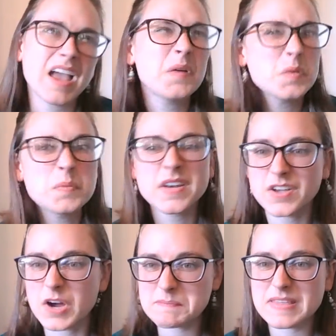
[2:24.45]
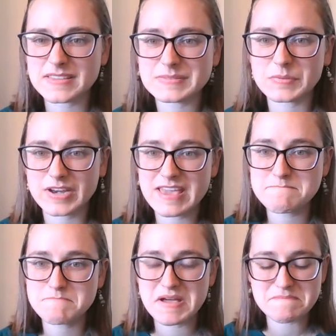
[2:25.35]
I was pretty grumpy this
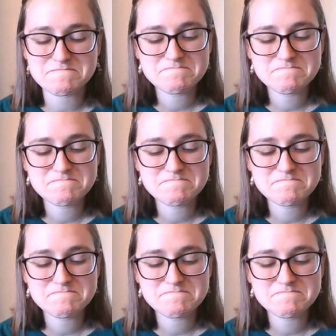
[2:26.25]
morning, but